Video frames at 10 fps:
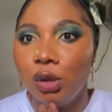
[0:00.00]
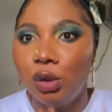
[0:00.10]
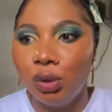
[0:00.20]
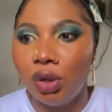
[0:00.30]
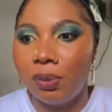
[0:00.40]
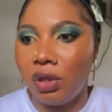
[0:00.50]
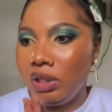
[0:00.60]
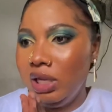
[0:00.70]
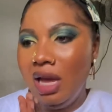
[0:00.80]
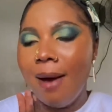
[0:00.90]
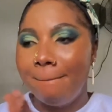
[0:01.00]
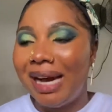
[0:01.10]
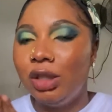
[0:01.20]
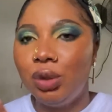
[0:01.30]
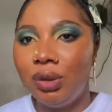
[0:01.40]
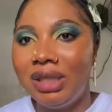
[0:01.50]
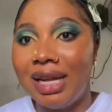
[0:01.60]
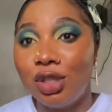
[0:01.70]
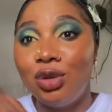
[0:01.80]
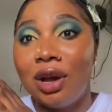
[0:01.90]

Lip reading: do not, because by doing that you